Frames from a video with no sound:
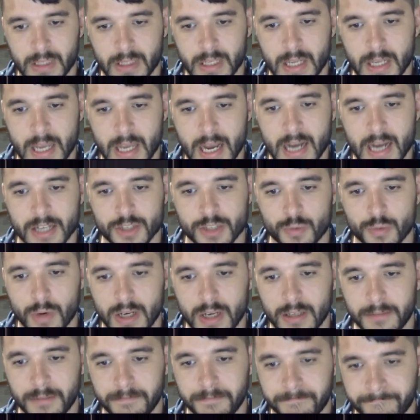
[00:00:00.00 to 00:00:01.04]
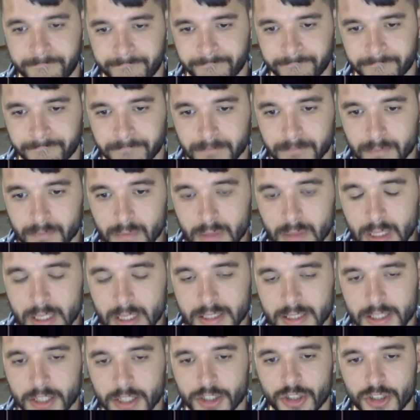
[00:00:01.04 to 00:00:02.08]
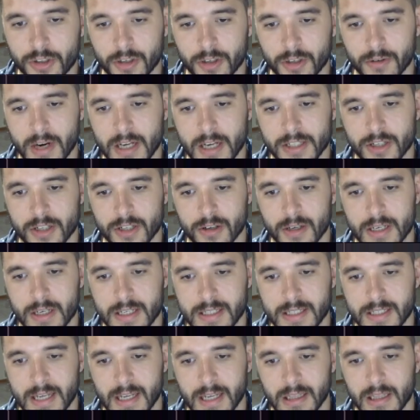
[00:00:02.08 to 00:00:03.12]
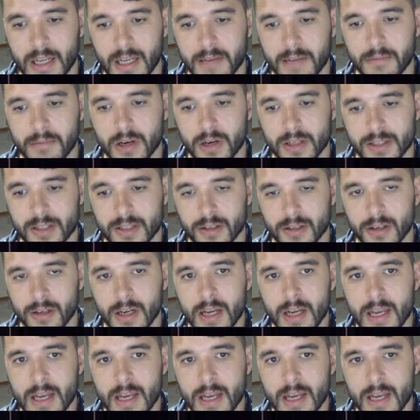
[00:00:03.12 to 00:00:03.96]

As well, since Shooting Riser is a light monster,